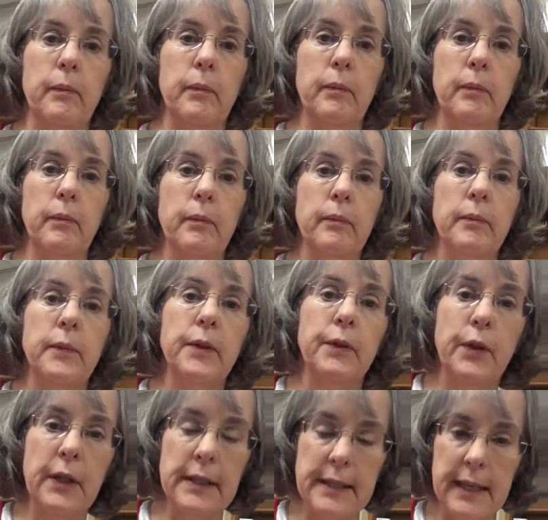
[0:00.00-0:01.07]

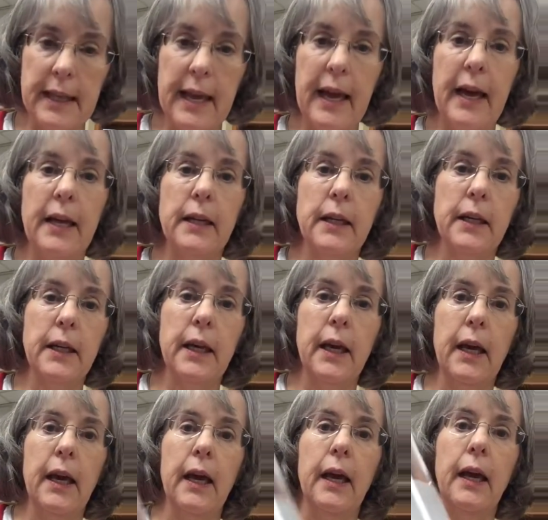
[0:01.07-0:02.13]
you can see that,
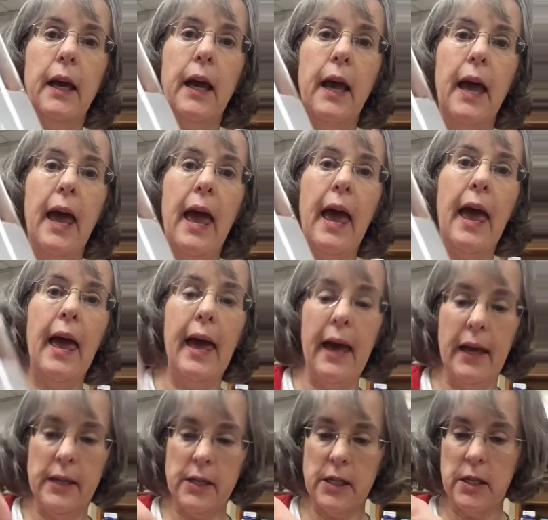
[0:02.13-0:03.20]

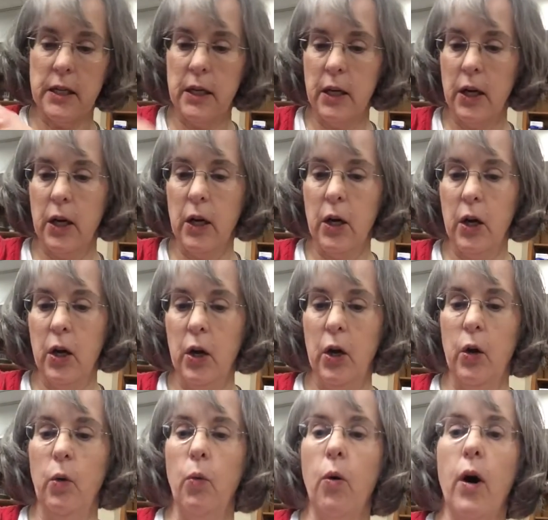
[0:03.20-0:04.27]
and
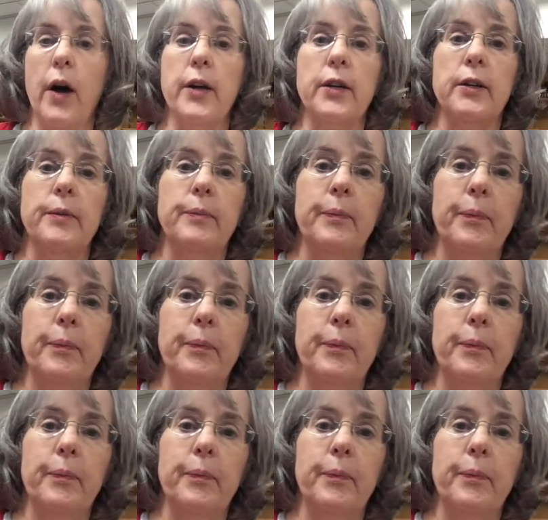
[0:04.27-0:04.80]
water.